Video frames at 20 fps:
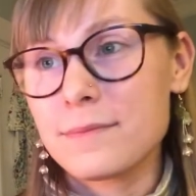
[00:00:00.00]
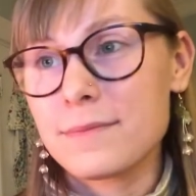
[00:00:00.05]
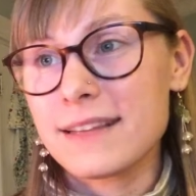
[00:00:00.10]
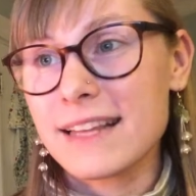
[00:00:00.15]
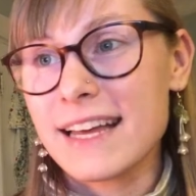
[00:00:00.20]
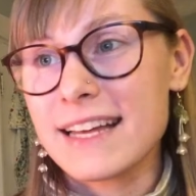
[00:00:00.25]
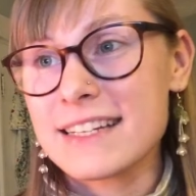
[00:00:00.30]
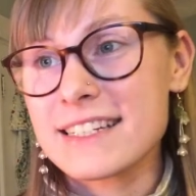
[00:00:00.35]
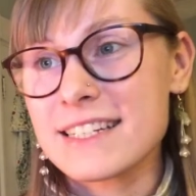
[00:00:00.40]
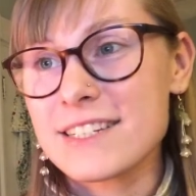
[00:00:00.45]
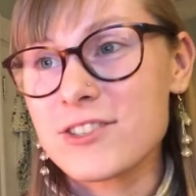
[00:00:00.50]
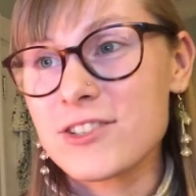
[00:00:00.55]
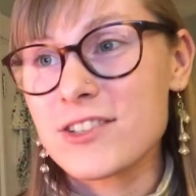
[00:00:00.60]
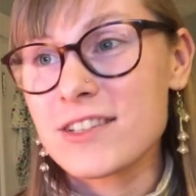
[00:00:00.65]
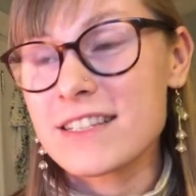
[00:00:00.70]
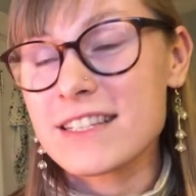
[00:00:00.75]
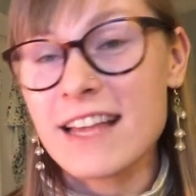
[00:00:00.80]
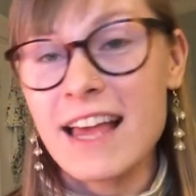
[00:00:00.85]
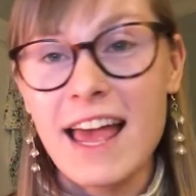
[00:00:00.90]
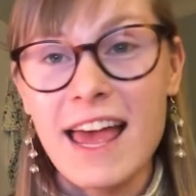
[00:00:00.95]
plan to
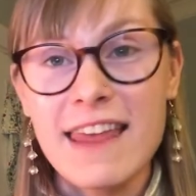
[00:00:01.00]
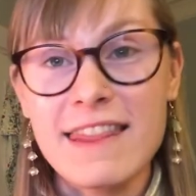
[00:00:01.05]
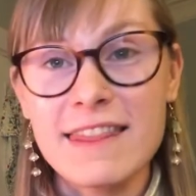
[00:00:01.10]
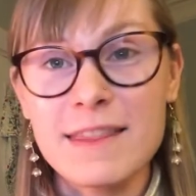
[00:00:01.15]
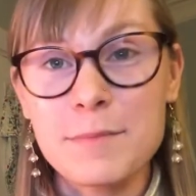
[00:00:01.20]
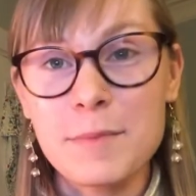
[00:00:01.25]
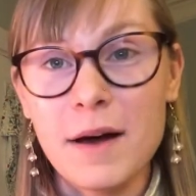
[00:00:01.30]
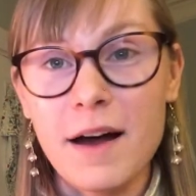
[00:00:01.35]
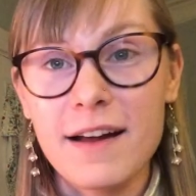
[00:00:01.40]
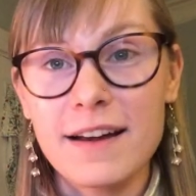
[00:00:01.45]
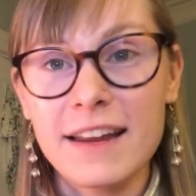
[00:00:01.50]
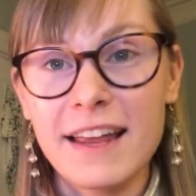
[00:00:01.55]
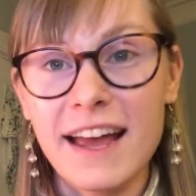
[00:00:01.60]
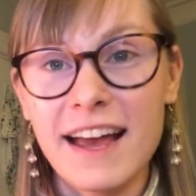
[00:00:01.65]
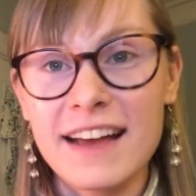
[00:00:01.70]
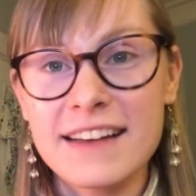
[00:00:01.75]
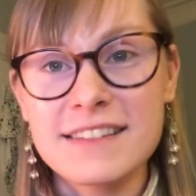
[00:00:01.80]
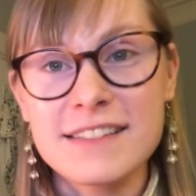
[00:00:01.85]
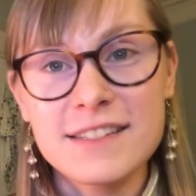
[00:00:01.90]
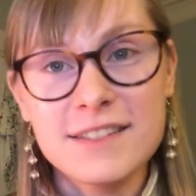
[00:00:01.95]
just end the
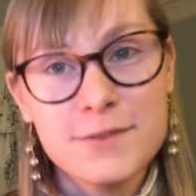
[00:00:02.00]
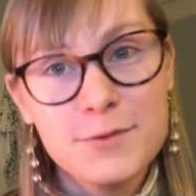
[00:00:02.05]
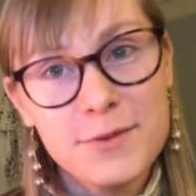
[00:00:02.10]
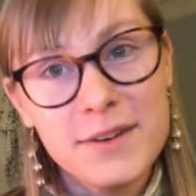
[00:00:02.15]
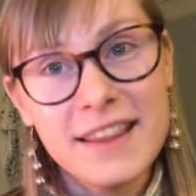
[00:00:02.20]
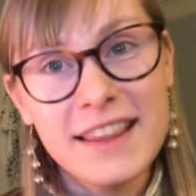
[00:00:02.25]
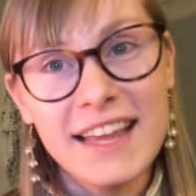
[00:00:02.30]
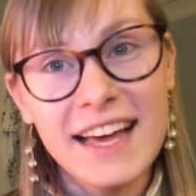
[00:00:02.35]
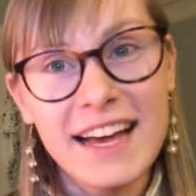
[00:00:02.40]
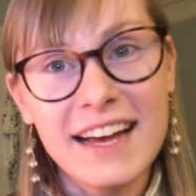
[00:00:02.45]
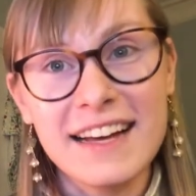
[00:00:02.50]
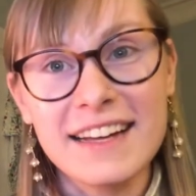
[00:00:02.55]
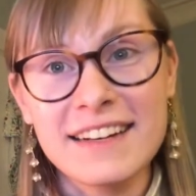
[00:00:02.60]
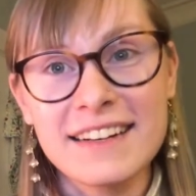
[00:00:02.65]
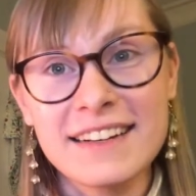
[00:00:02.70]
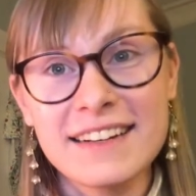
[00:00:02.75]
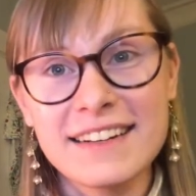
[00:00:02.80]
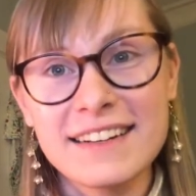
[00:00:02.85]
podcast with that.